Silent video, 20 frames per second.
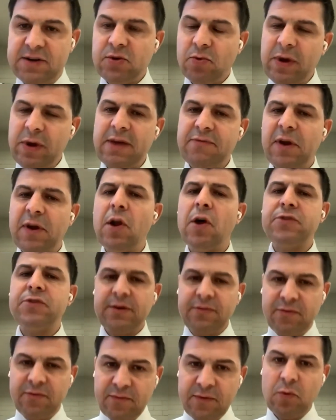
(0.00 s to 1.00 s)
So we have a lot
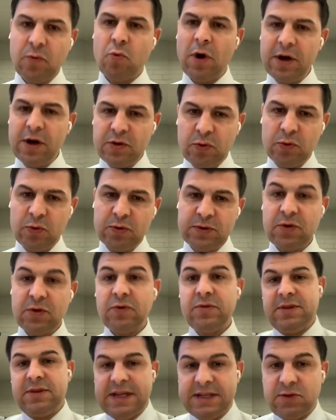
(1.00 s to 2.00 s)
of work to do.
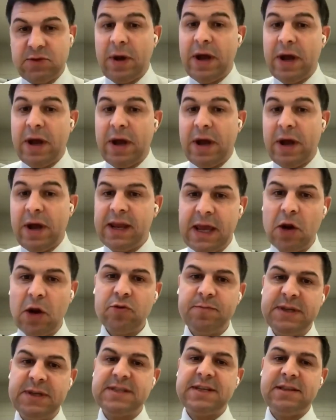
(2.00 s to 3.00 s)
So that's why I
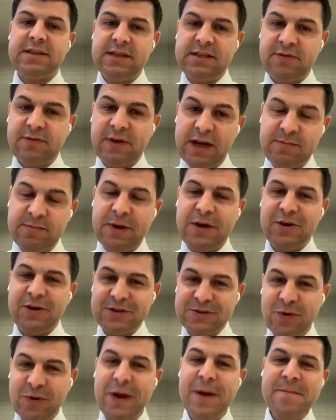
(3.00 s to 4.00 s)
cannot be satisfied,
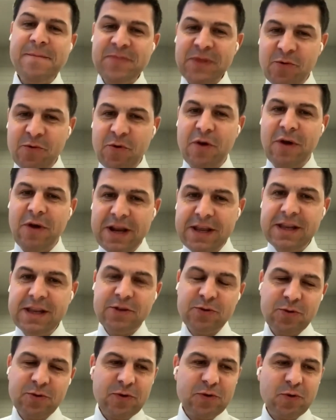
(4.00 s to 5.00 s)
because we really
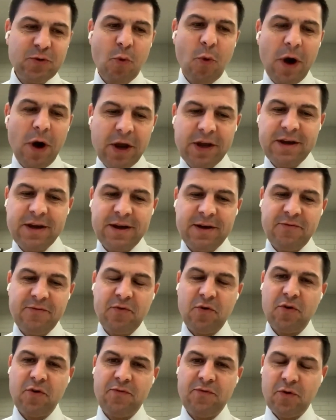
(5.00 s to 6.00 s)
need to work
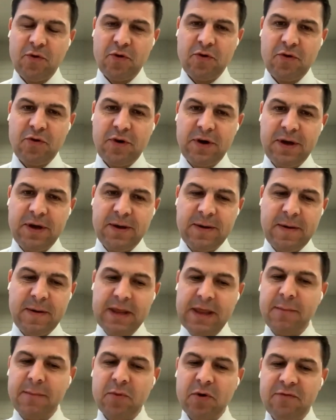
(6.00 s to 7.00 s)
for
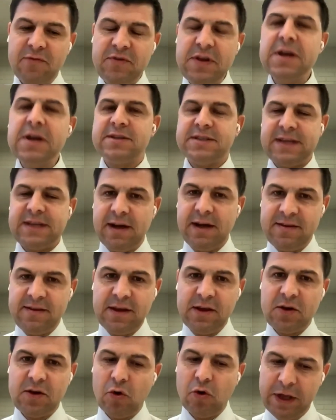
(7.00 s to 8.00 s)
a number of years, I
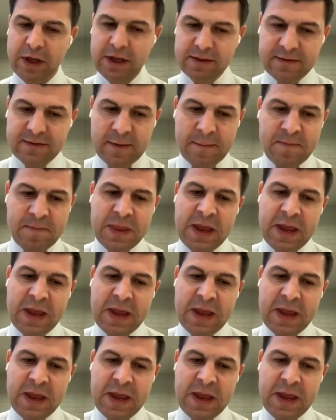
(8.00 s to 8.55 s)
think, on it.